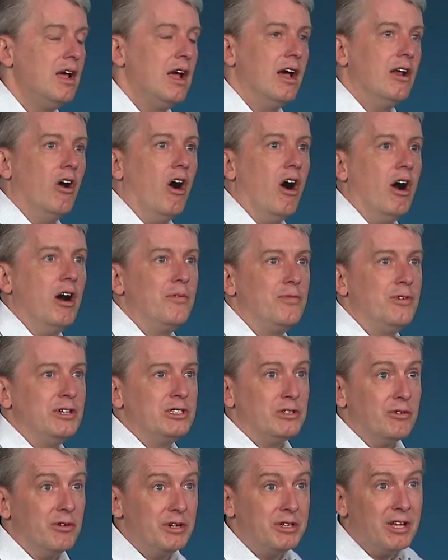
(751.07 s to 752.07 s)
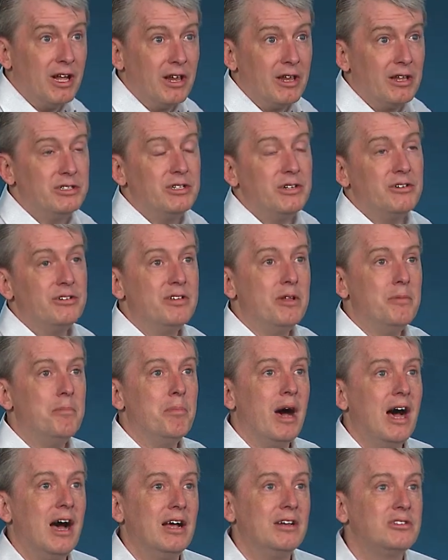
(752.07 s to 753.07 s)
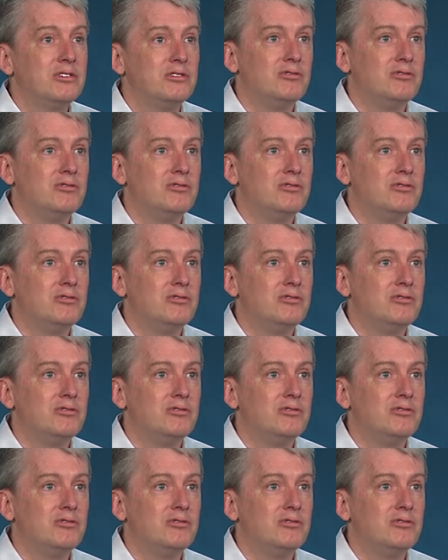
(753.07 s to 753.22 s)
And artificial intelligence and bots